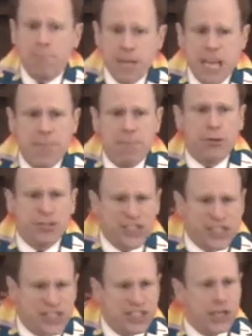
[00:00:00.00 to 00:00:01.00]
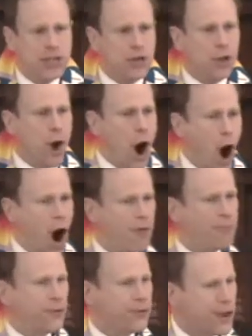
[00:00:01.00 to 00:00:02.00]
people still
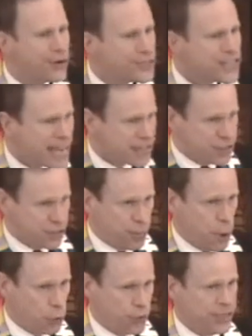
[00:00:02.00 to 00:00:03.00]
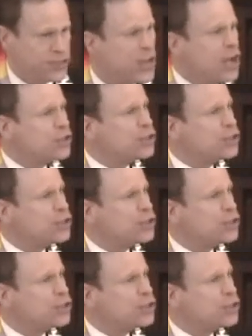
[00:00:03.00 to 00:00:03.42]
offer their testimonies